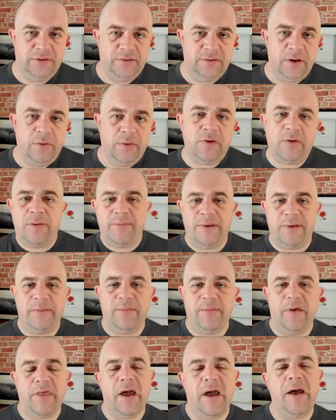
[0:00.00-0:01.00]
Now, what do I mean
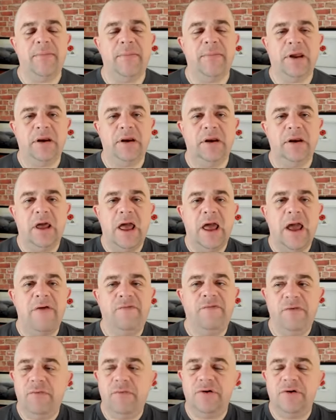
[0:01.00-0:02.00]
by that? I mean,
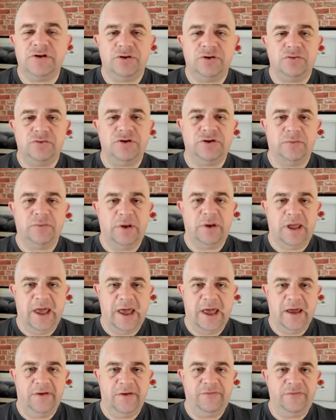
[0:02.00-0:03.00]
every resource that we
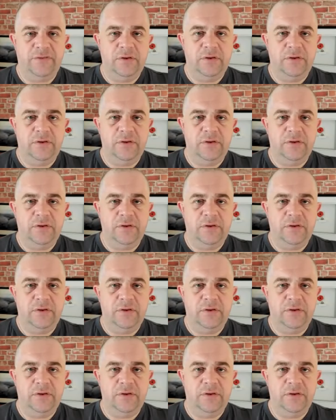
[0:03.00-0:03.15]
have